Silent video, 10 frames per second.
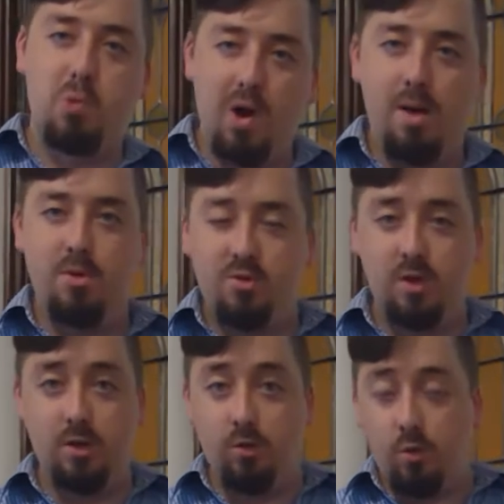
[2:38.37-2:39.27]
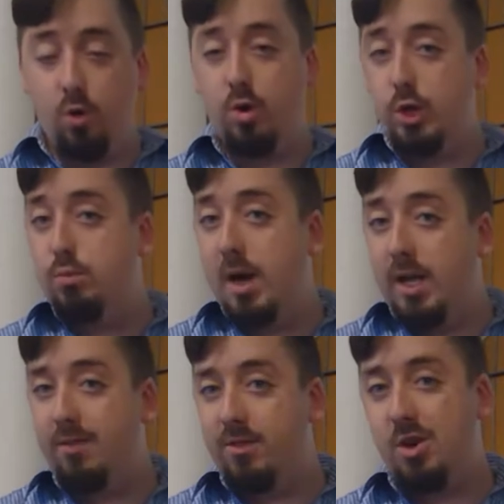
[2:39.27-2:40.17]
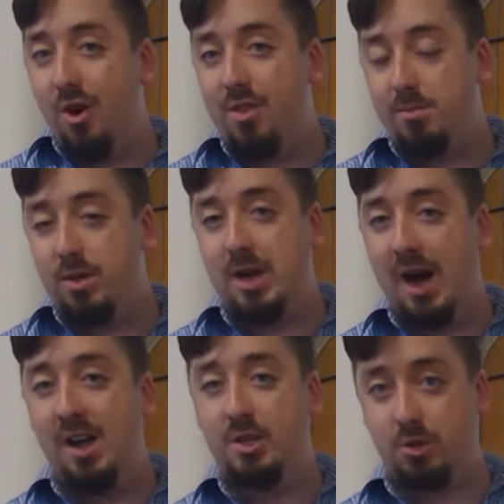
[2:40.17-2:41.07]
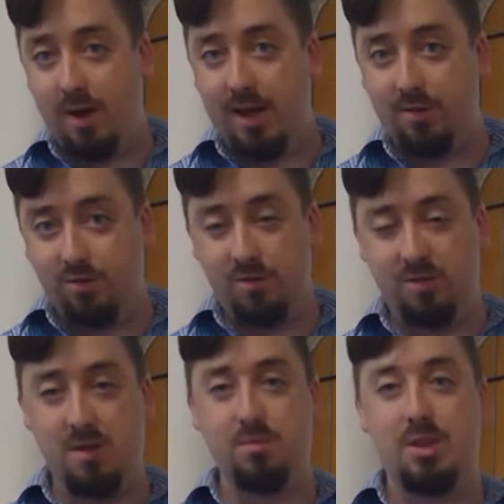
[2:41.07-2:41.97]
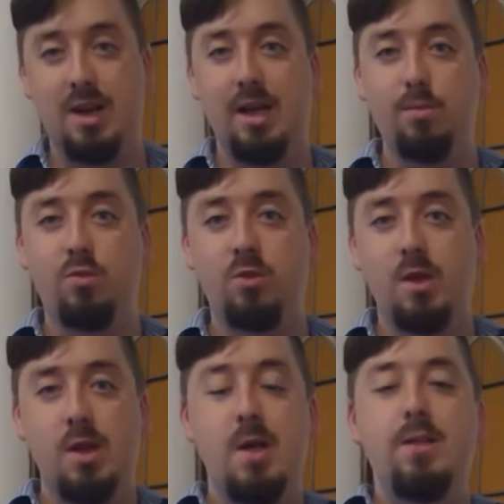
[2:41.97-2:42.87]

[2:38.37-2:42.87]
promises, or you might even call them contracts sometimes,